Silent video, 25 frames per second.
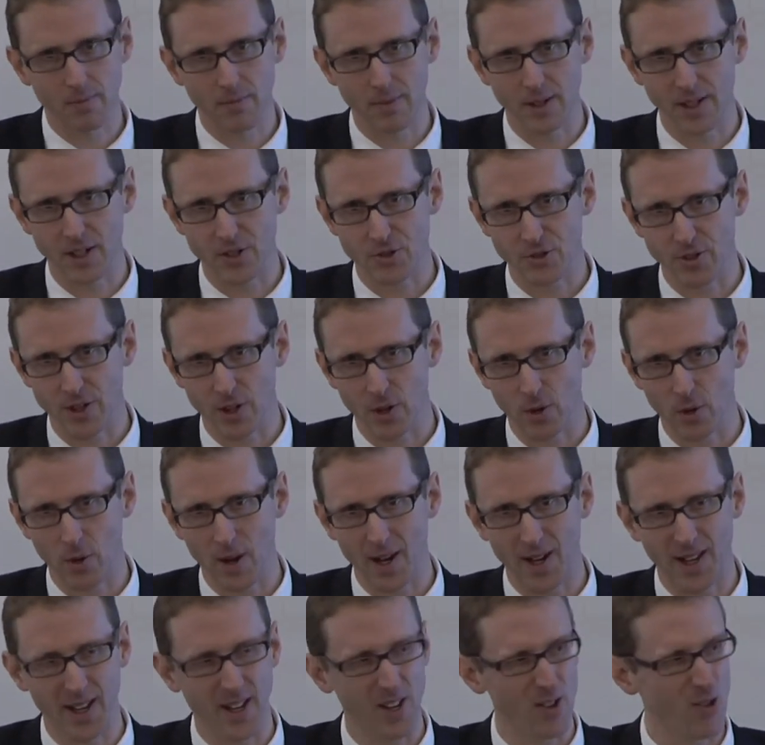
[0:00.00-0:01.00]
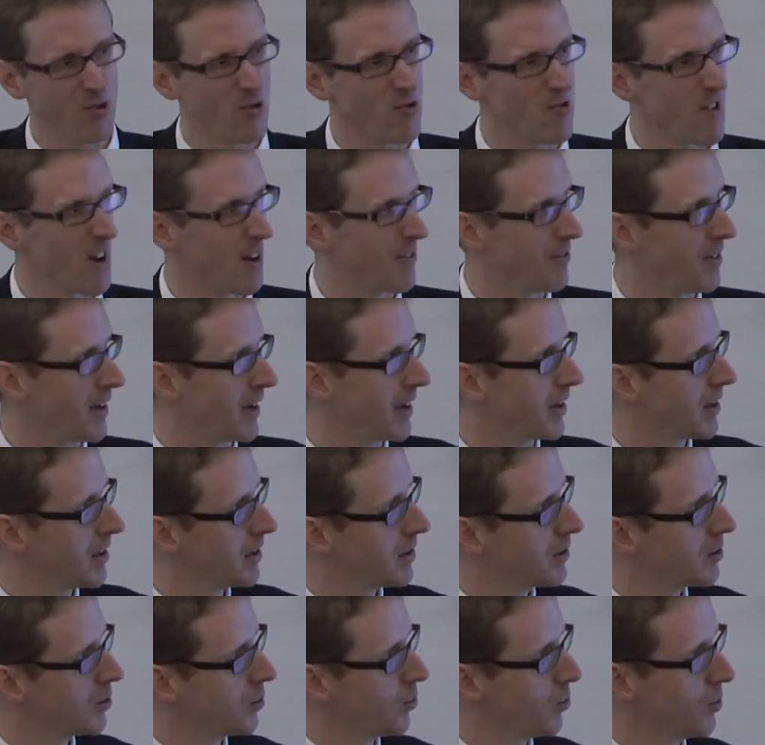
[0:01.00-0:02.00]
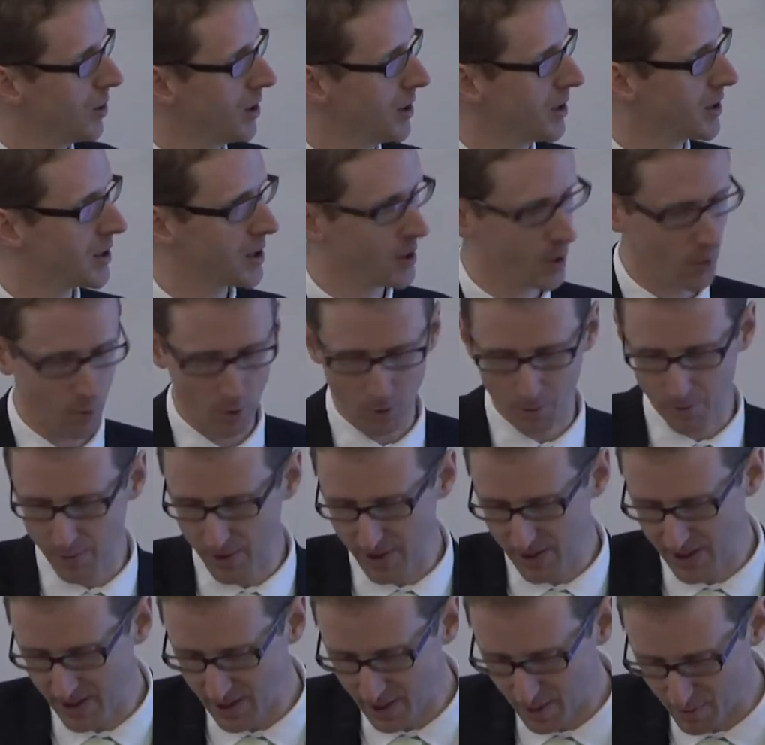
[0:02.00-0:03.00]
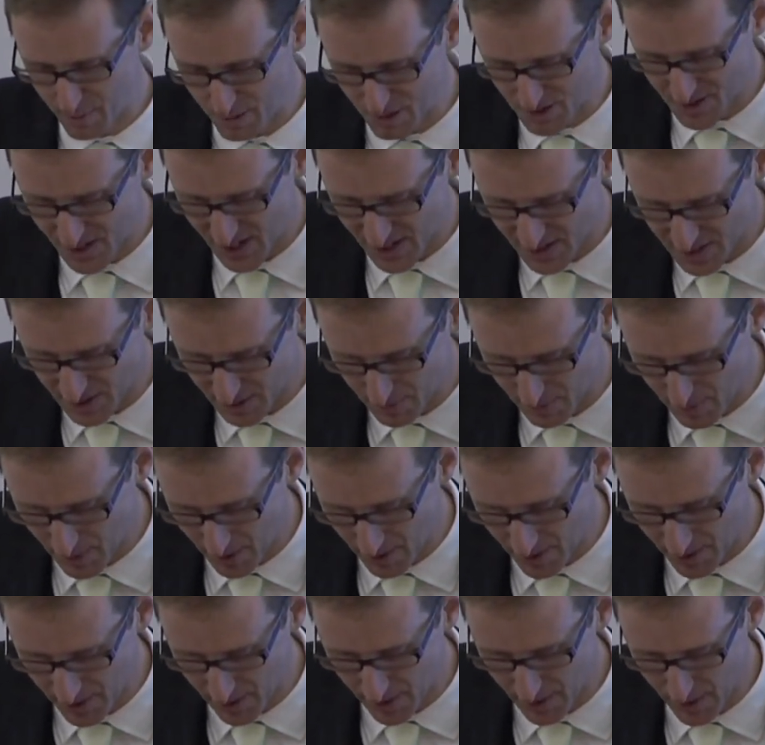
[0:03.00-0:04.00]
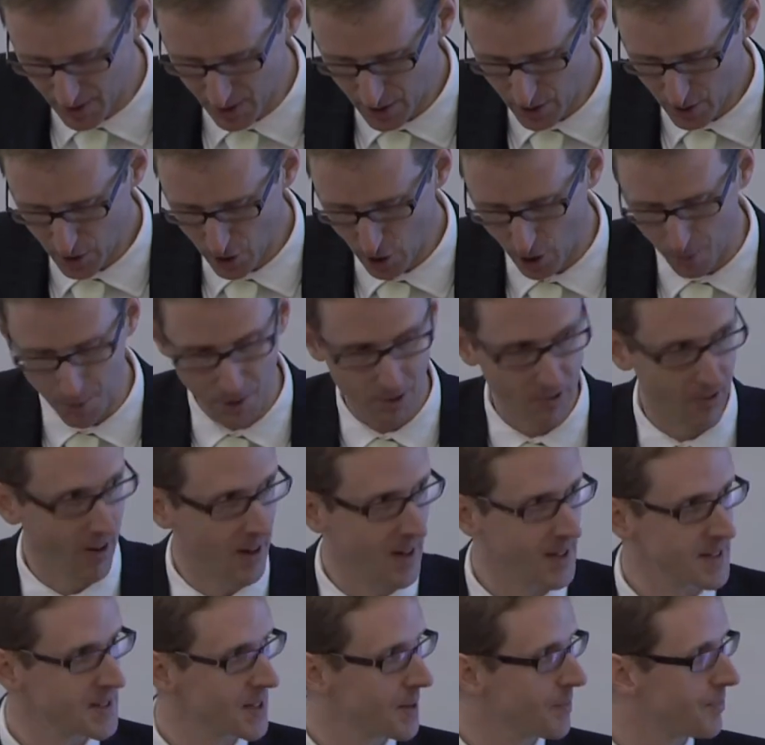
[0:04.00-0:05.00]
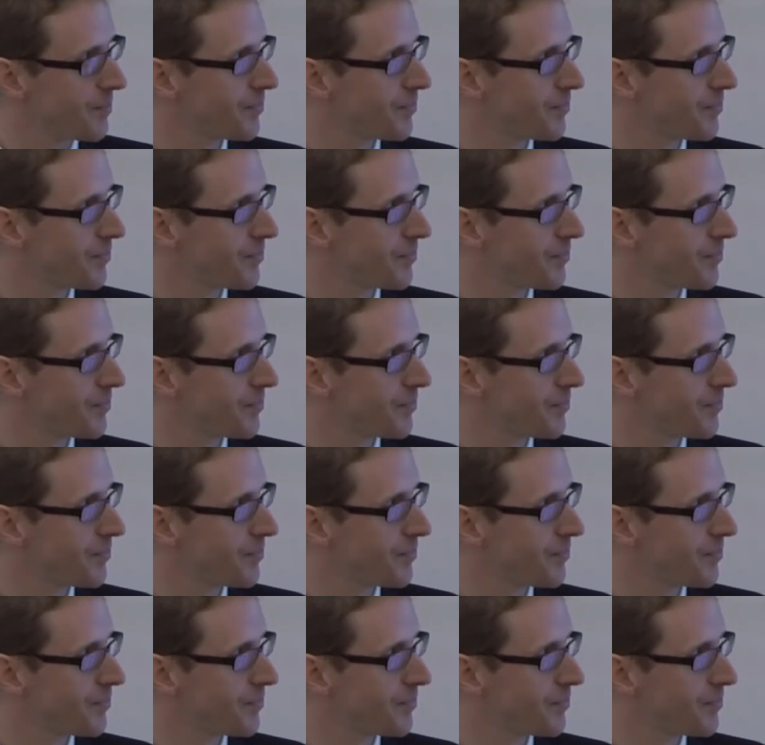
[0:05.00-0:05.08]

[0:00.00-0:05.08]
literary or any graphic work will be protected by Copyright.